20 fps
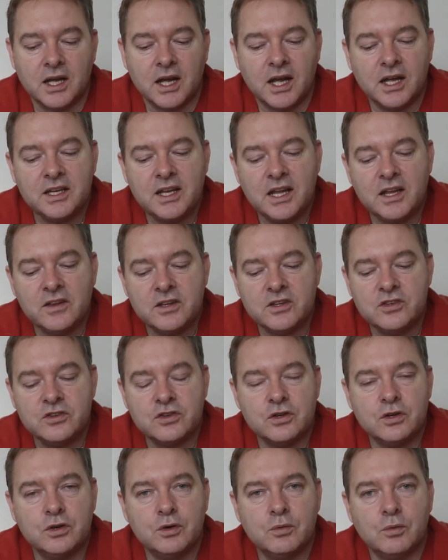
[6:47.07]
another
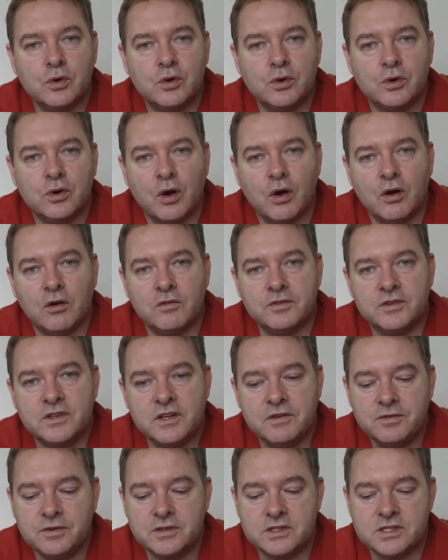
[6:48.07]
two were of
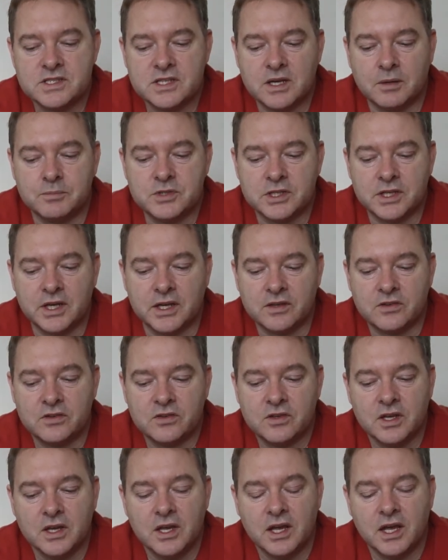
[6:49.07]
different
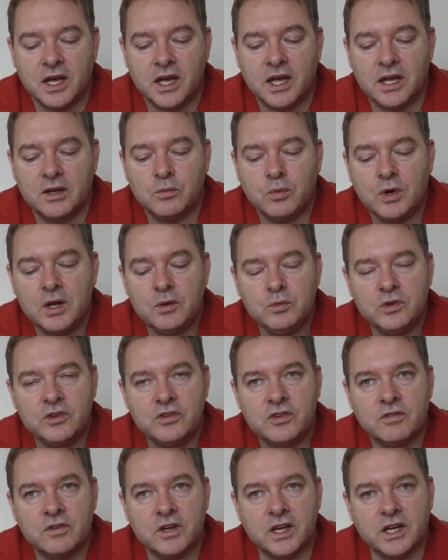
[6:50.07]
subjects. And one
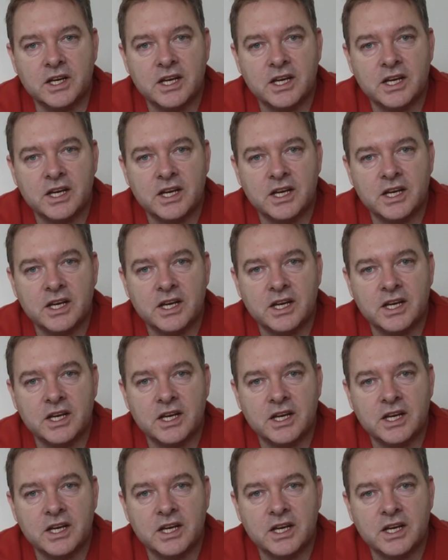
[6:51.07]
was of a